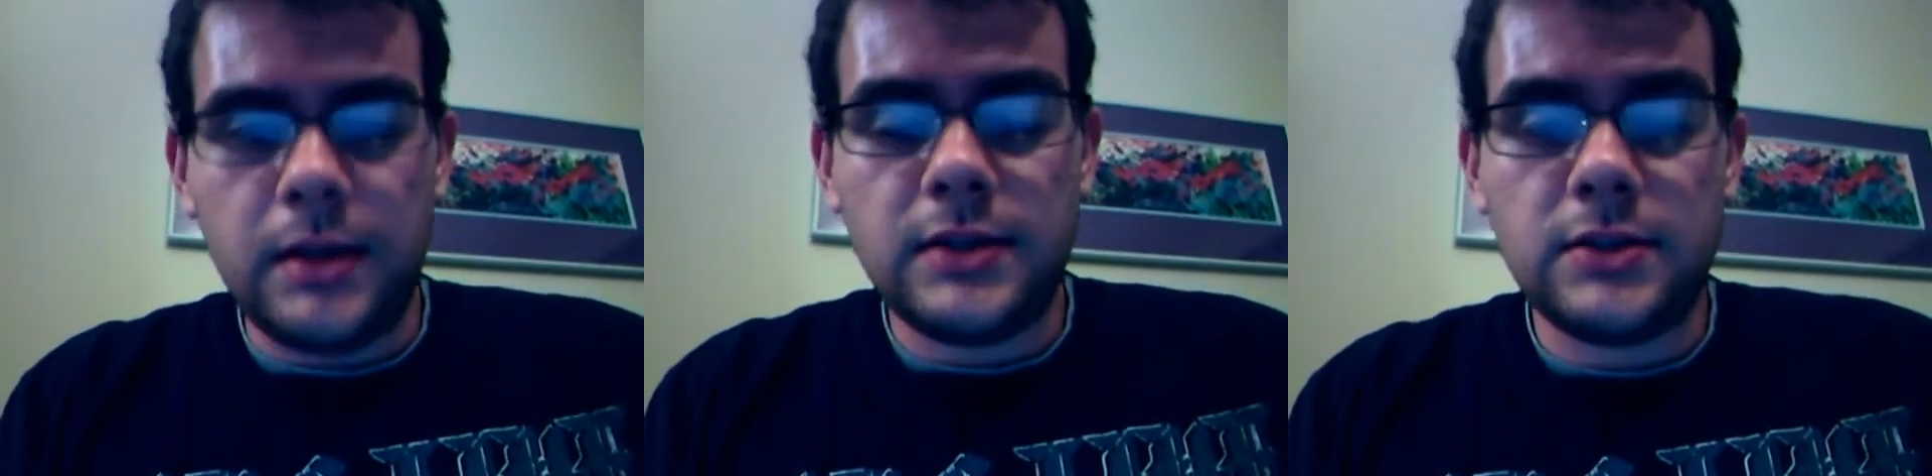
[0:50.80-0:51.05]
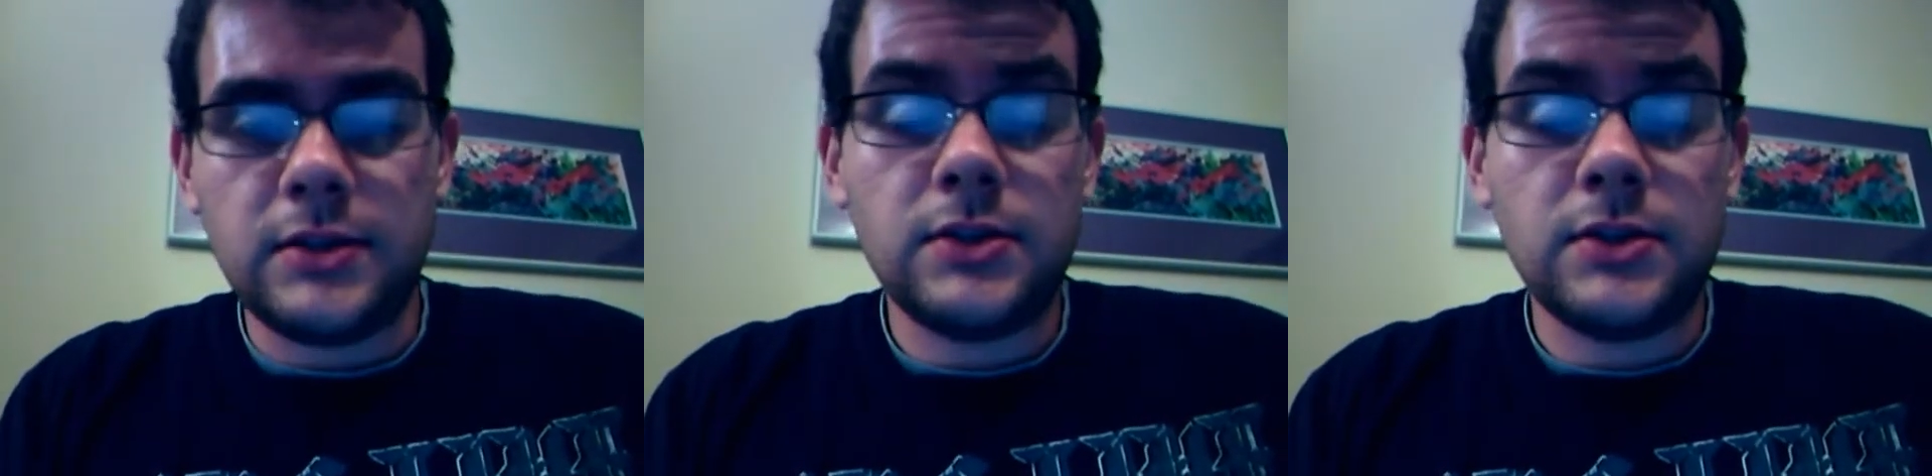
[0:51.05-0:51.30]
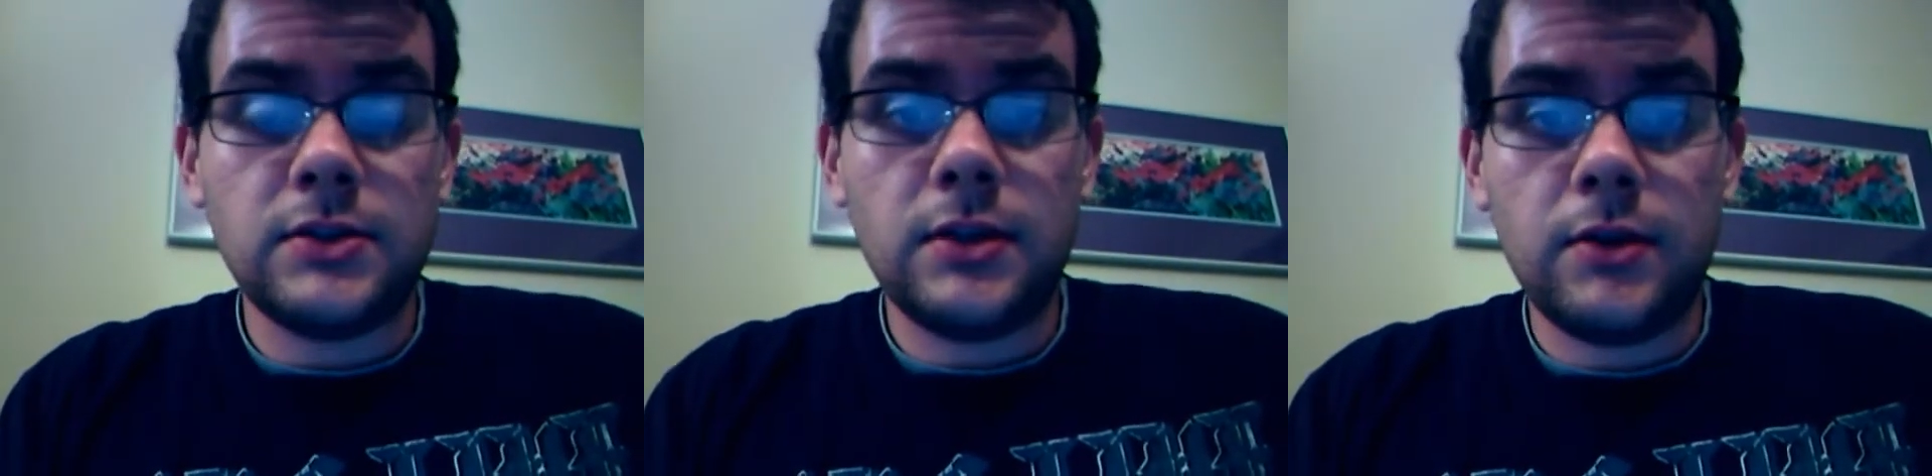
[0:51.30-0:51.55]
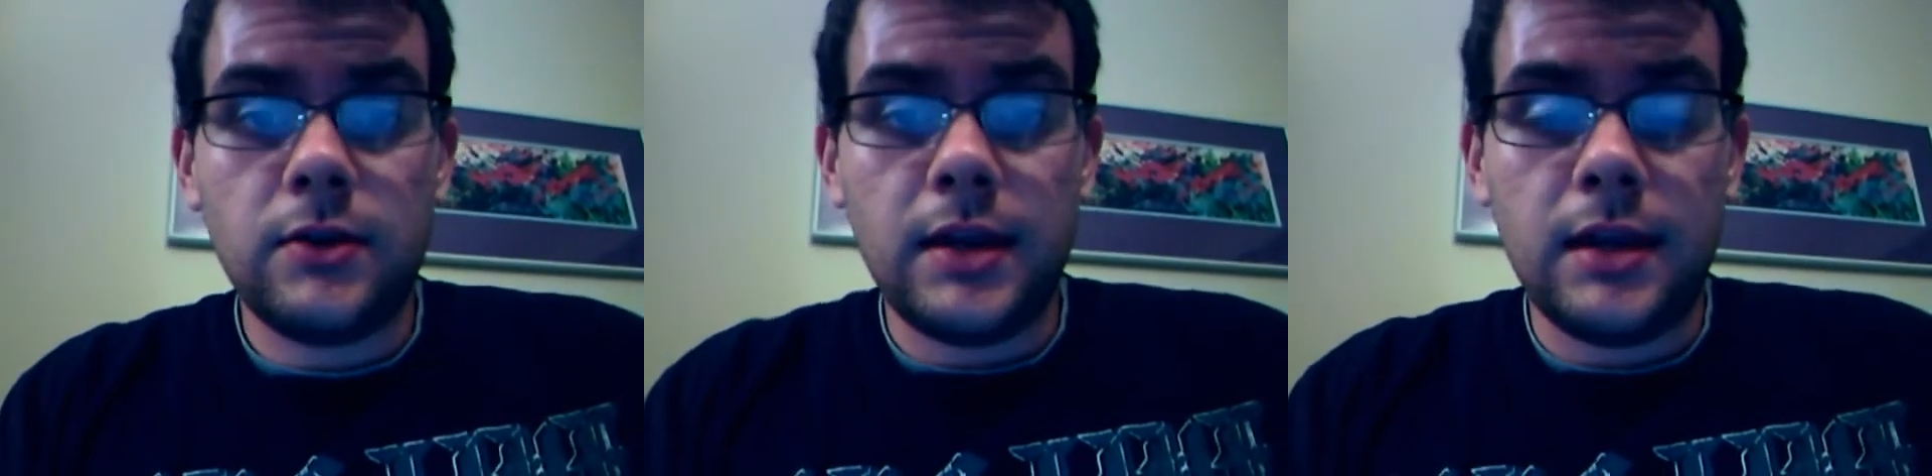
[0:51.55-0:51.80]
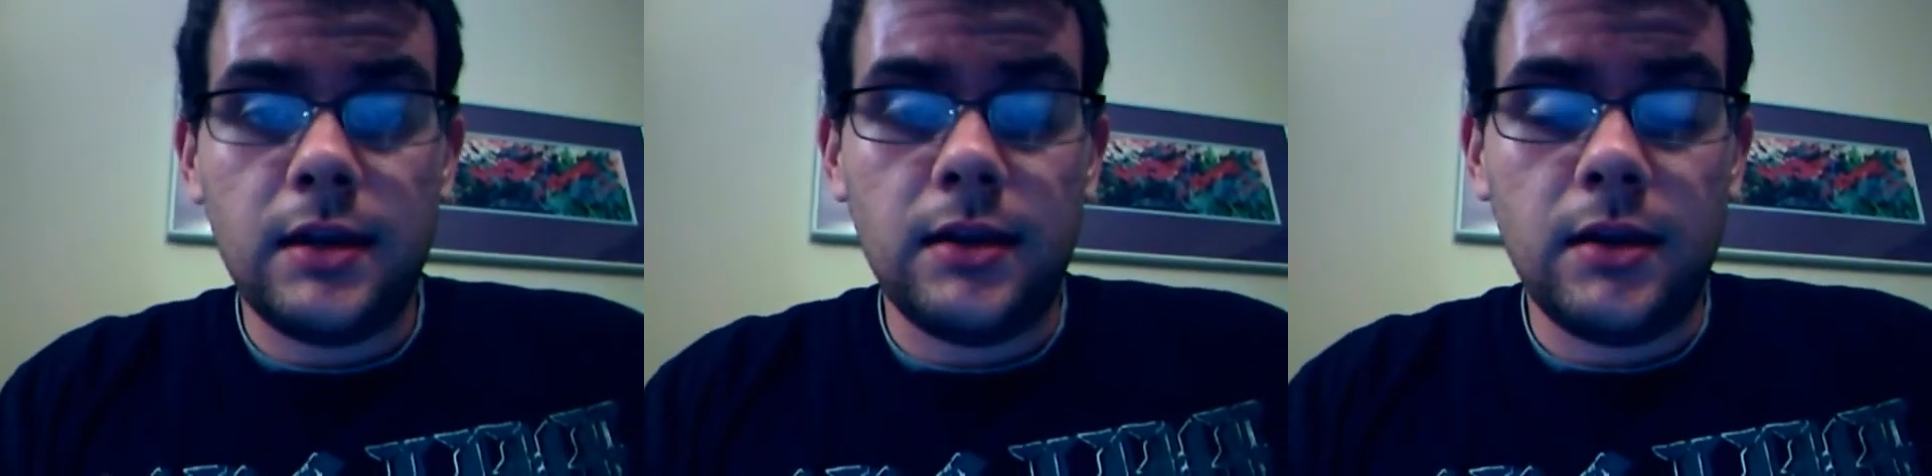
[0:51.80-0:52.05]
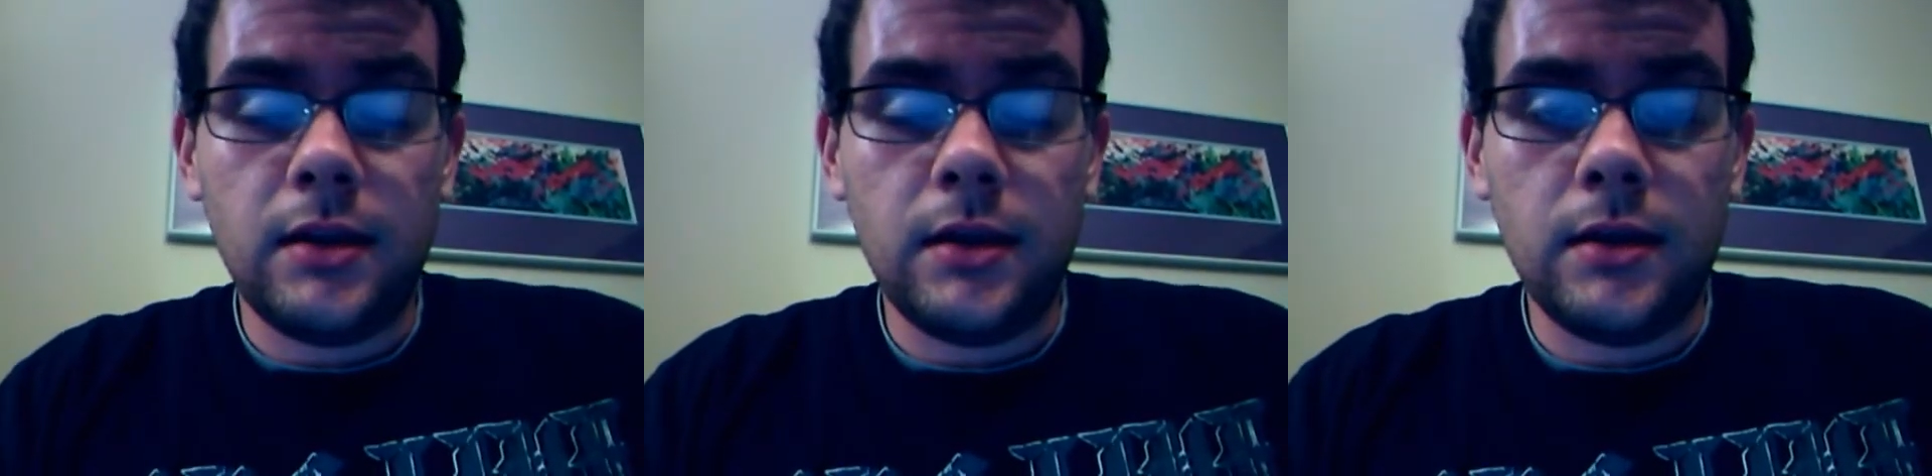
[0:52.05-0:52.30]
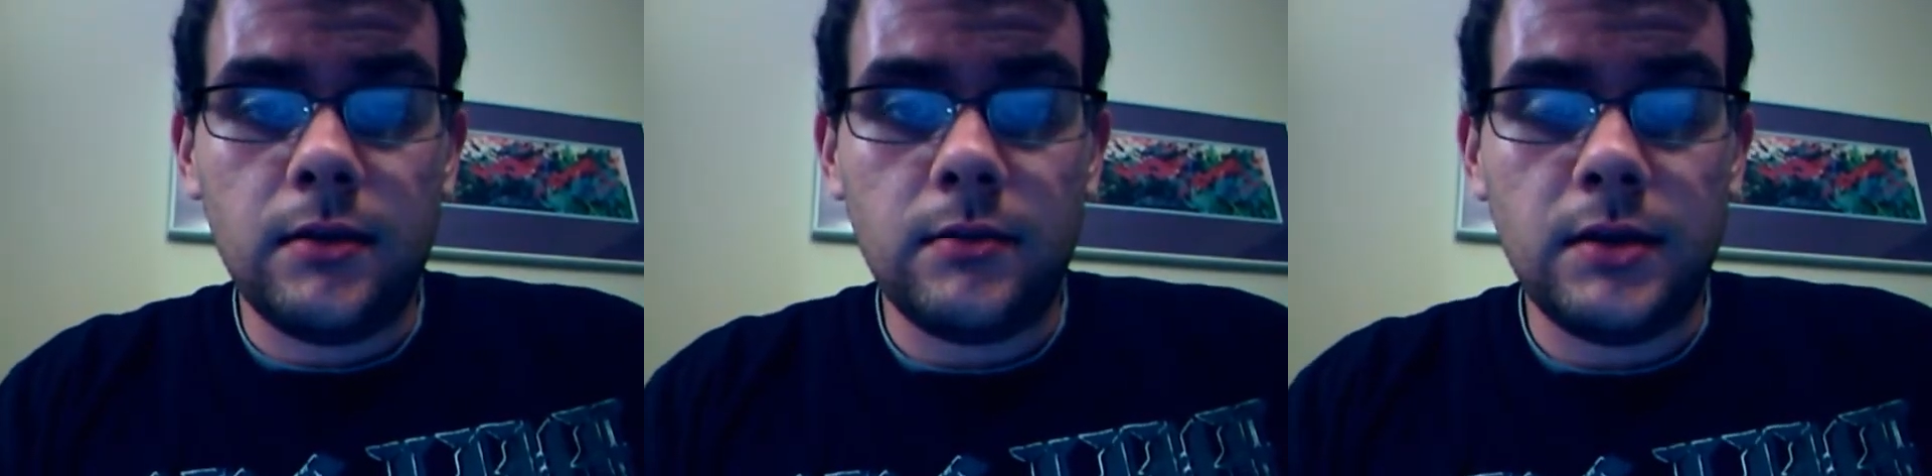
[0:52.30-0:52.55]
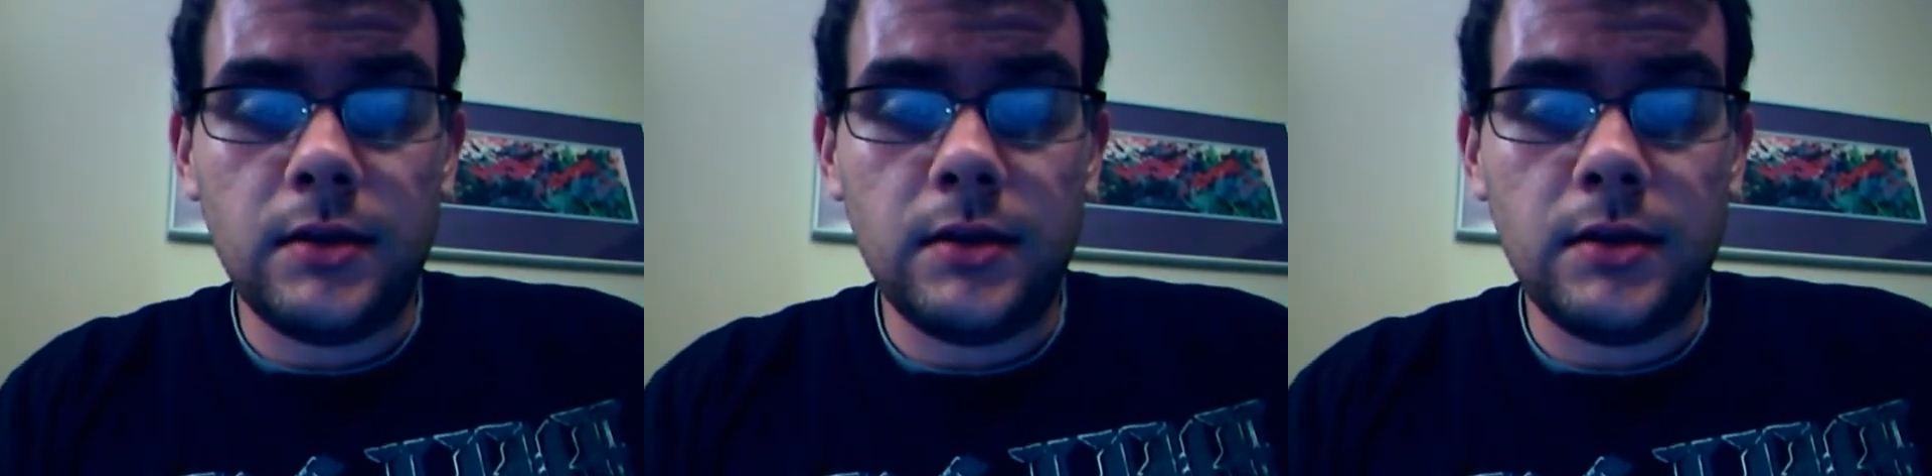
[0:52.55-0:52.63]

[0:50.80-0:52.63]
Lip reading: is usually located in the